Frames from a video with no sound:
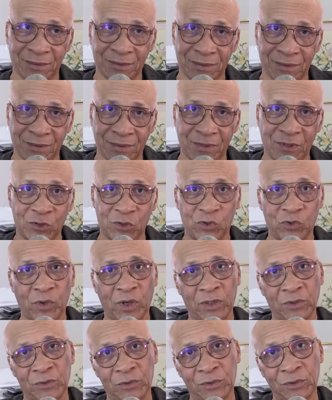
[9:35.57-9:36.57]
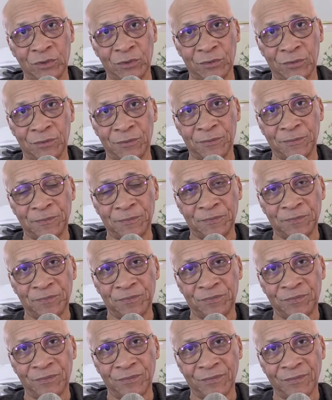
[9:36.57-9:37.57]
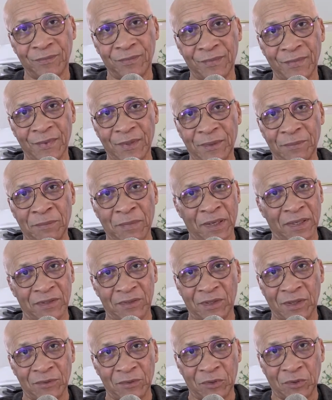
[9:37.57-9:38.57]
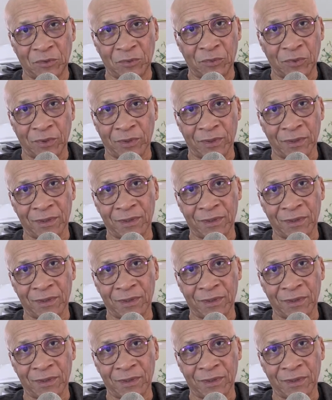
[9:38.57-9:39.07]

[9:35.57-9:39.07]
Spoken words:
is trying to do, but it's not going to work.